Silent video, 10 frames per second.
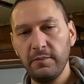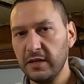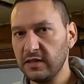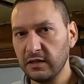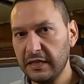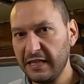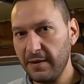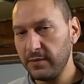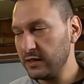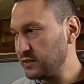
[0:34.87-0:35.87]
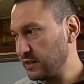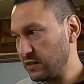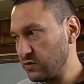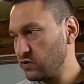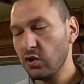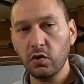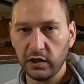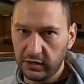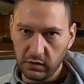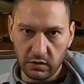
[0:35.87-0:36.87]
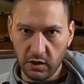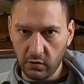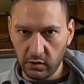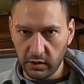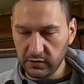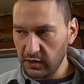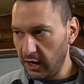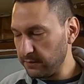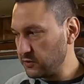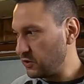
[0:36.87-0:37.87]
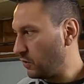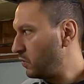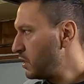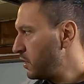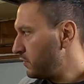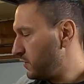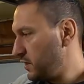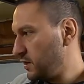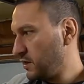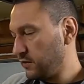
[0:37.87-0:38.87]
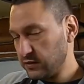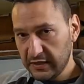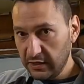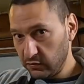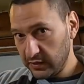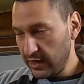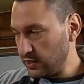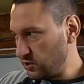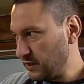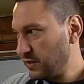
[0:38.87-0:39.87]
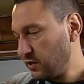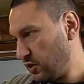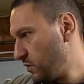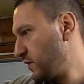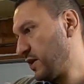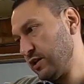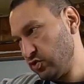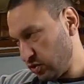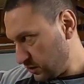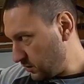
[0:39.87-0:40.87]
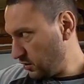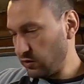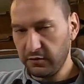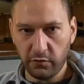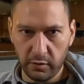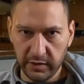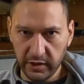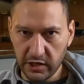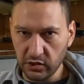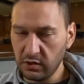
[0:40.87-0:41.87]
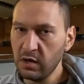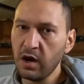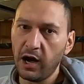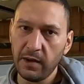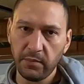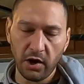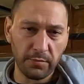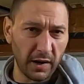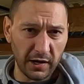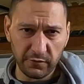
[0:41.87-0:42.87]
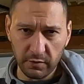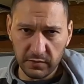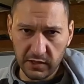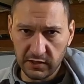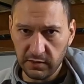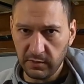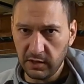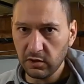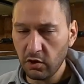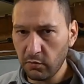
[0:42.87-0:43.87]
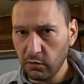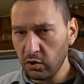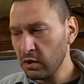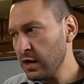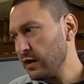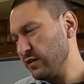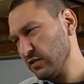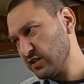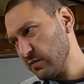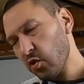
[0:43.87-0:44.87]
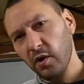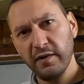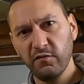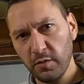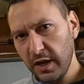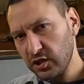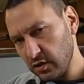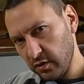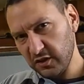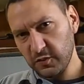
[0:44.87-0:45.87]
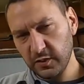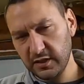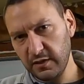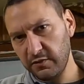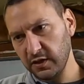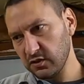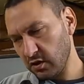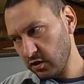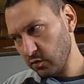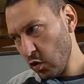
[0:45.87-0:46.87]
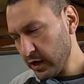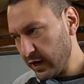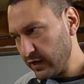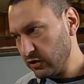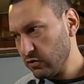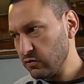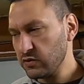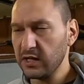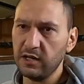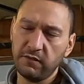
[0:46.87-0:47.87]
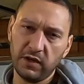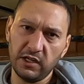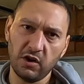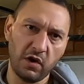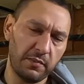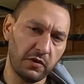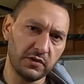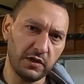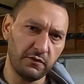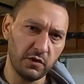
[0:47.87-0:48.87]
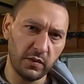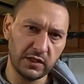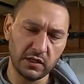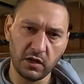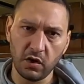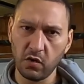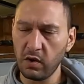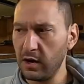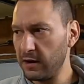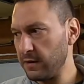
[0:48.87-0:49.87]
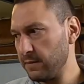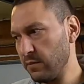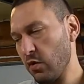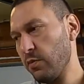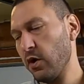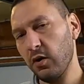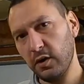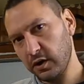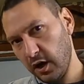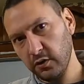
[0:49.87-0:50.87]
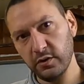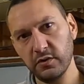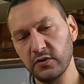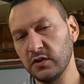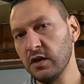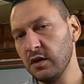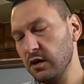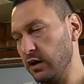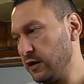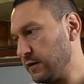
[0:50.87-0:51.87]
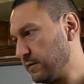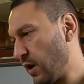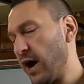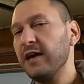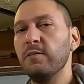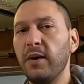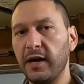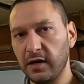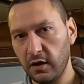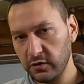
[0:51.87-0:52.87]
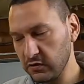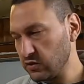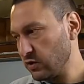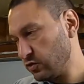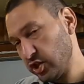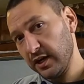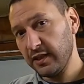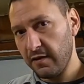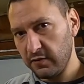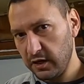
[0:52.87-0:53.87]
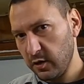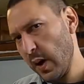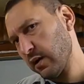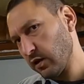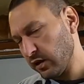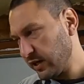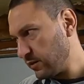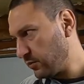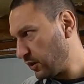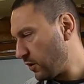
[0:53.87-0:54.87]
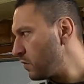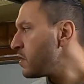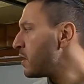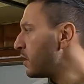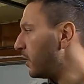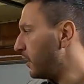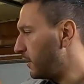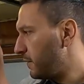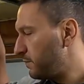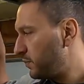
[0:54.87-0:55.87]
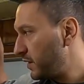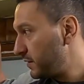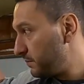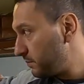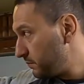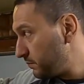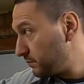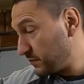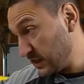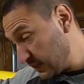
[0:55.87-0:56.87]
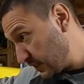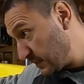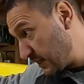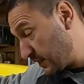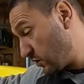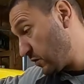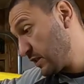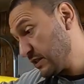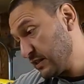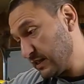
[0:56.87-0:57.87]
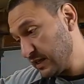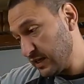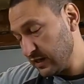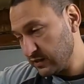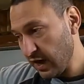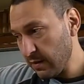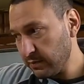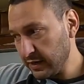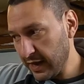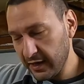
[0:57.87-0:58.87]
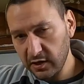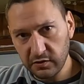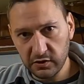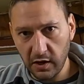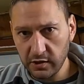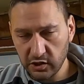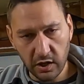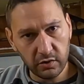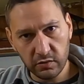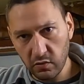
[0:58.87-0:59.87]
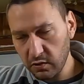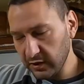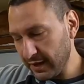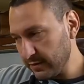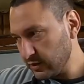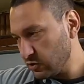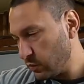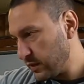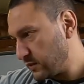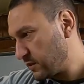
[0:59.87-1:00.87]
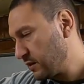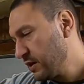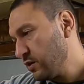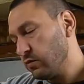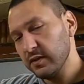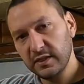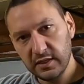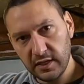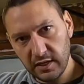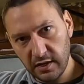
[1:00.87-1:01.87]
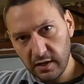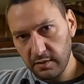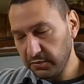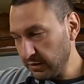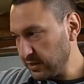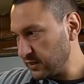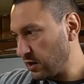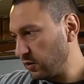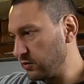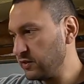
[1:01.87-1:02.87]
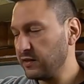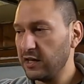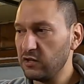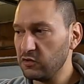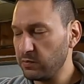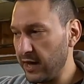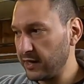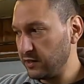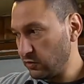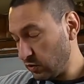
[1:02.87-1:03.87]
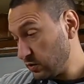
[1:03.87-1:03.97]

and basically that means that there's no clear coat on top. So the single stage, and then the urethane is just, the formulation. I bought mine from TCP Global. There's some more information on the specifics on what I used in a video I posted a few weeks ago, Mopar colors, high impact colors, so check that video out, I'll link it below. But this is it. So this is the top banana Dodge color, or lemon twist was the Plymouth color that they used back in the